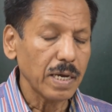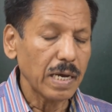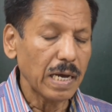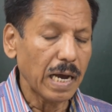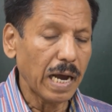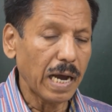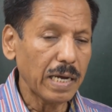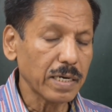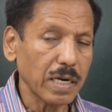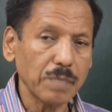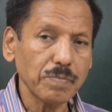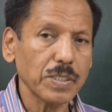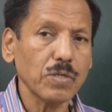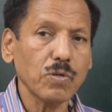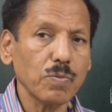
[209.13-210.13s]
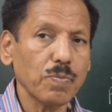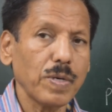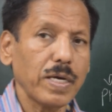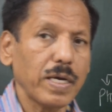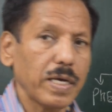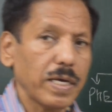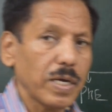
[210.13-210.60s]
and comes into
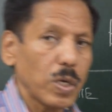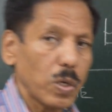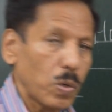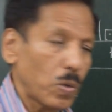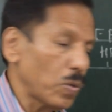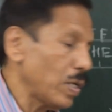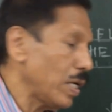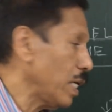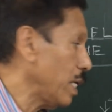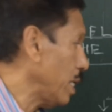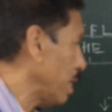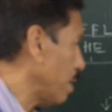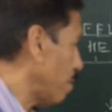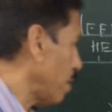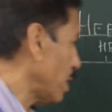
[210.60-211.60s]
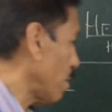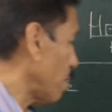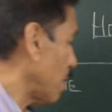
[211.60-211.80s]
play only when the